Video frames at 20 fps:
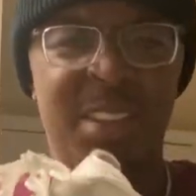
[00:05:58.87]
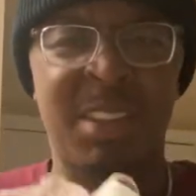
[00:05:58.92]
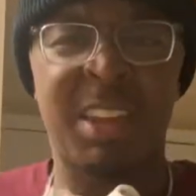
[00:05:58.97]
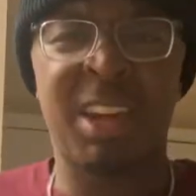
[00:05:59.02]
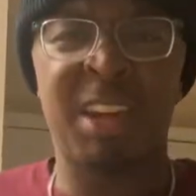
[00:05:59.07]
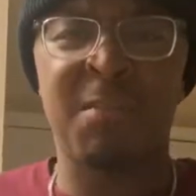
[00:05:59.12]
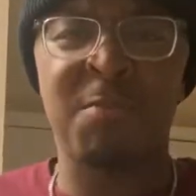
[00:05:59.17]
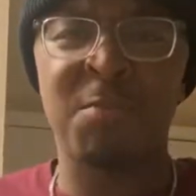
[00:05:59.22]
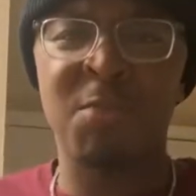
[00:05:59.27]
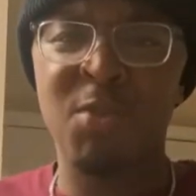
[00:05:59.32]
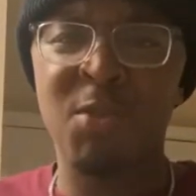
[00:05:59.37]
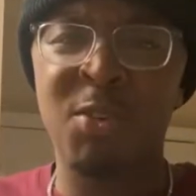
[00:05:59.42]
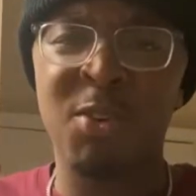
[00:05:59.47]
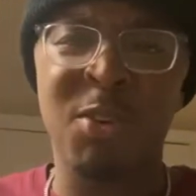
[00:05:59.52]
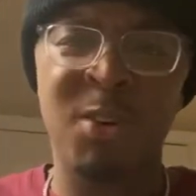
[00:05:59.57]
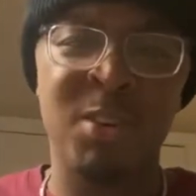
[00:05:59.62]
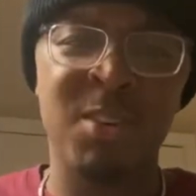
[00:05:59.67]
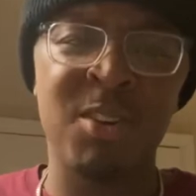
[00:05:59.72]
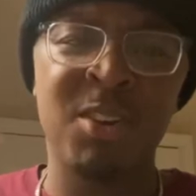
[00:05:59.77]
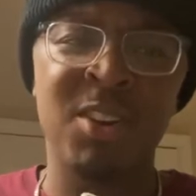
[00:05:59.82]
like
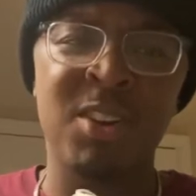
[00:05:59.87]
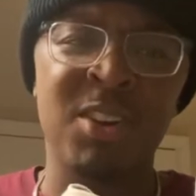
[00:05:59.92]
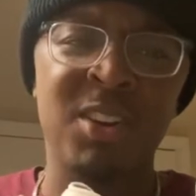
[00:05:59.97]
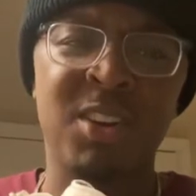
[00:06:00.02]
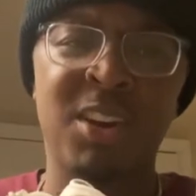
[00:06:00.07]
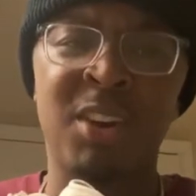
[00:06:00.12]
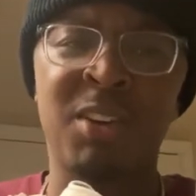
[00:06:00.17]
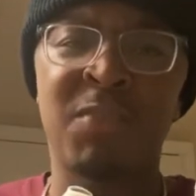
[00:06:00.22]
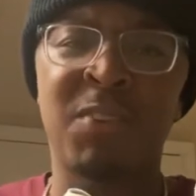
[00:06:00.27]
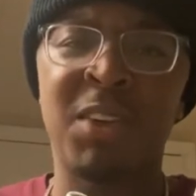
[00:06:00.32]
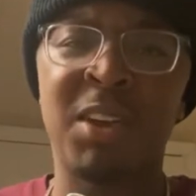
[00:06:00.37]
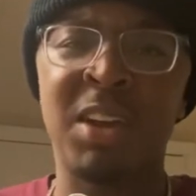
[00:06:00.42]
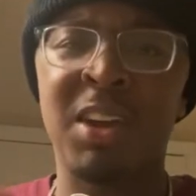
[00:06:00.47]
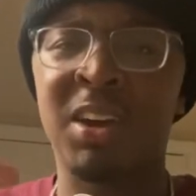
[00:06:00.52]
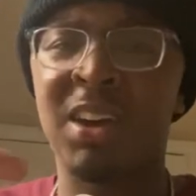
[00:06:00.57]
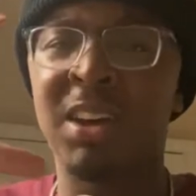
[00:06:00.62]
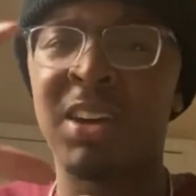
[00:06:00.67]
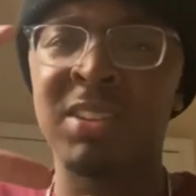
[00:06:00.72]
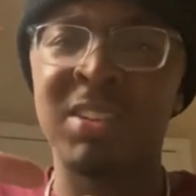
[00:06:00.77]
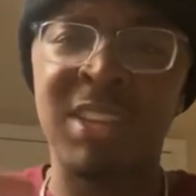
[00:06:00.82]
more of
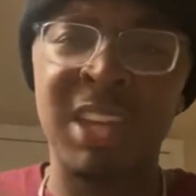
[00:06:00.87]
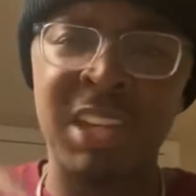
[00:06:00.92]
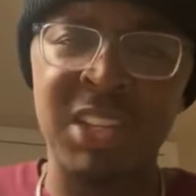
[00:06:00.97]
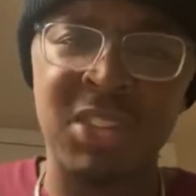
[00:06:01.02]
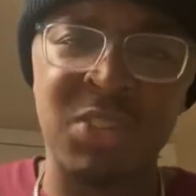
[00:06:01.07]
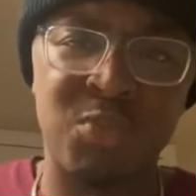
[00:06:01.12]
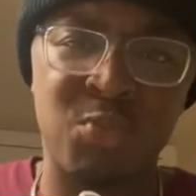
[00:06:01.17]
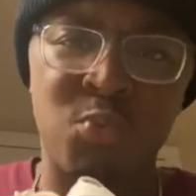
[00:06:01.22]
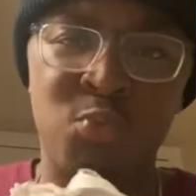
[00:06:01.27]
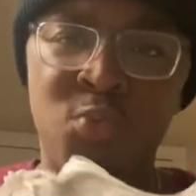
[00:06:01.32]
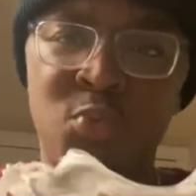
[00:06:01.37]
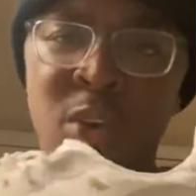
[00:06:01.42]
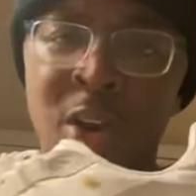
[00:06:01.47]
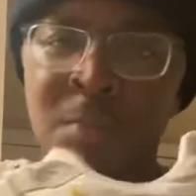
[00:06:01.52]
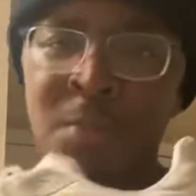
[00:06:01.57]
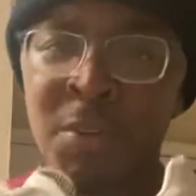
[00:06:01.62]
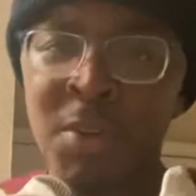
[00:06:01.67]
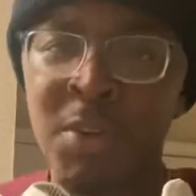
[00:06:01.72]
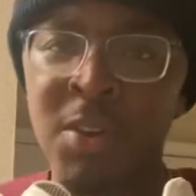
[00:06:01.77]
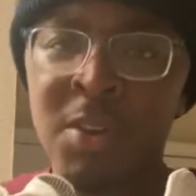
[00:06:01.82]
a dense
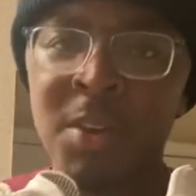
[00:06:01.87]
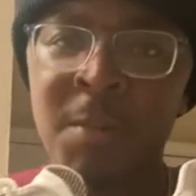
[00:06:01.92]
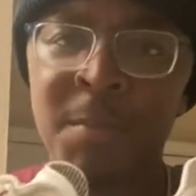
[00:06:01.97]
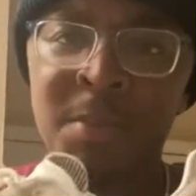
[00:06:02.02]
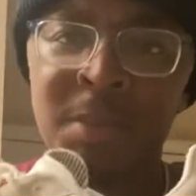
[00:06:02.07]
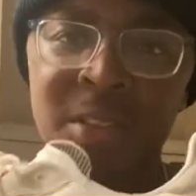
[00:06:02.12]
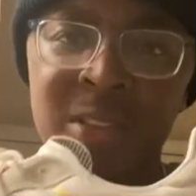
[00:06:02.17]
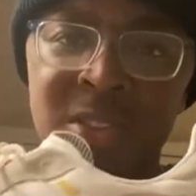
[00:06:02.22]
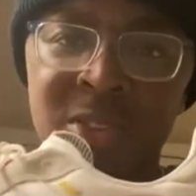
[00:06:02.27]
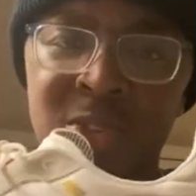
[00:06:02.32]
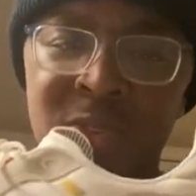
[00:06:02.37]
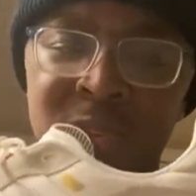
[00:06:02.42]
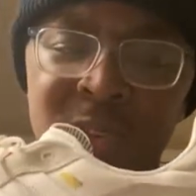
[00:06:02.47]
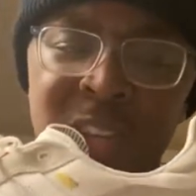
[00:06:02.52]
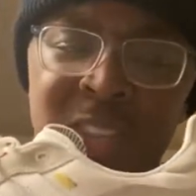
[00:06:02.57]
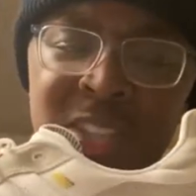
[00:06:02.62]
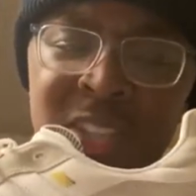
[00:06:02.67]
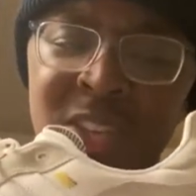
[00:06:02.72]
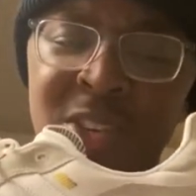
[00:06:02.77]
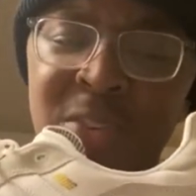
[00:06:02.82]
rubber. So
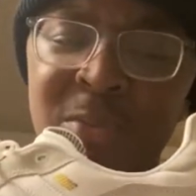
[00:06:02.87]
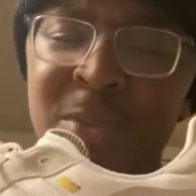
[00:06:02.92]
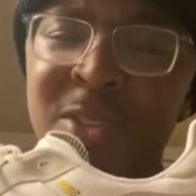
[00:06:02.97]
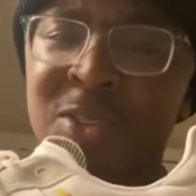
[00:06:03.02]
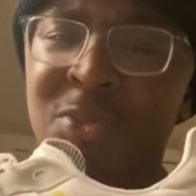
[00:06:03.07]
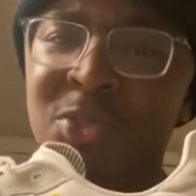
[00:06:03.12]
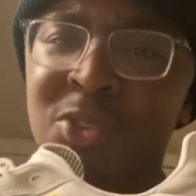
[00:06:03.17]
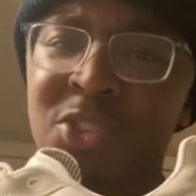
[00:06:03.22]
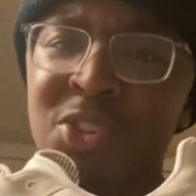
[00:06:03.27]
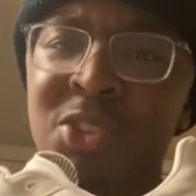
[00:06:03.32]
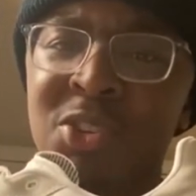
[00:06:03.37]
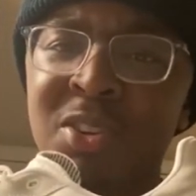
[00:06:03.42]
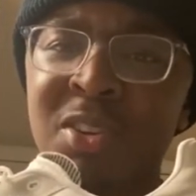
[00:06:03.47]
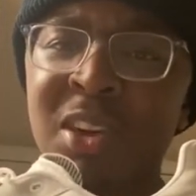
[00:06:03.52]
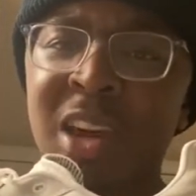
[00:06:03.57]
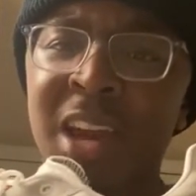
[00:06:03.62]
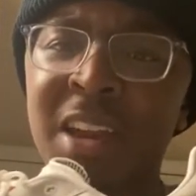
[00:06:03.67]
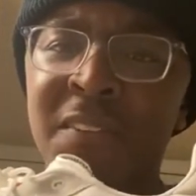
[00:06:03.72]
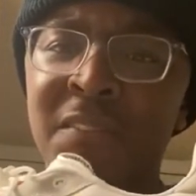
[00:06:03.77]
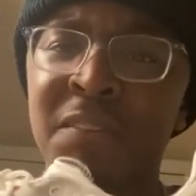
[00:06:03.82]
it's a little bit squishy. You can
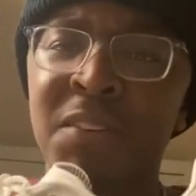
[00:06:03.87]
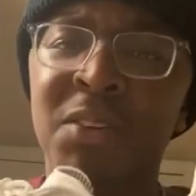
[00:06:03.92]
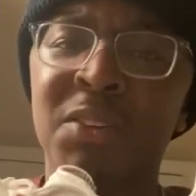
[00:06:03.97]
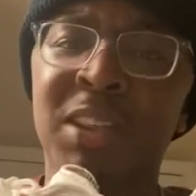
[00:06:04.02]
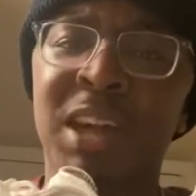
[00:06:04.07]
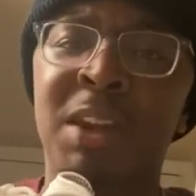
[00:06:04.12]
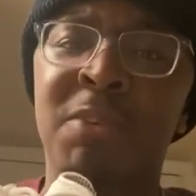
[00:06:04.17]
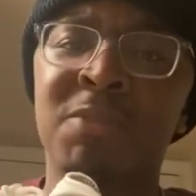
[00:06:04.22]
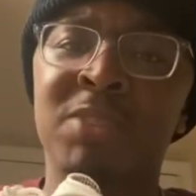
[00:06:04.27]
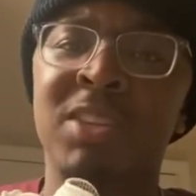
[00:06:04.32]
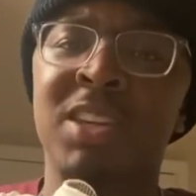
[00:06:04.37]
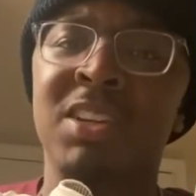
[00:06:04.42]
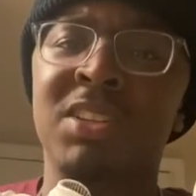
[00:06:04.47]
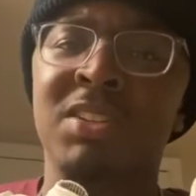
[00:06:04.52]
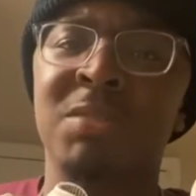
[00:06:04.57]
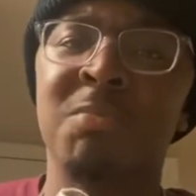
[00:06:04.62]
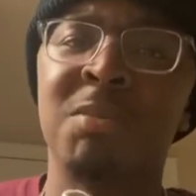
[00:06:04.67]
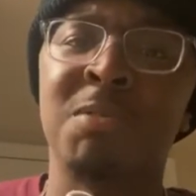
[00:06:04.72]
kind of feel that would take some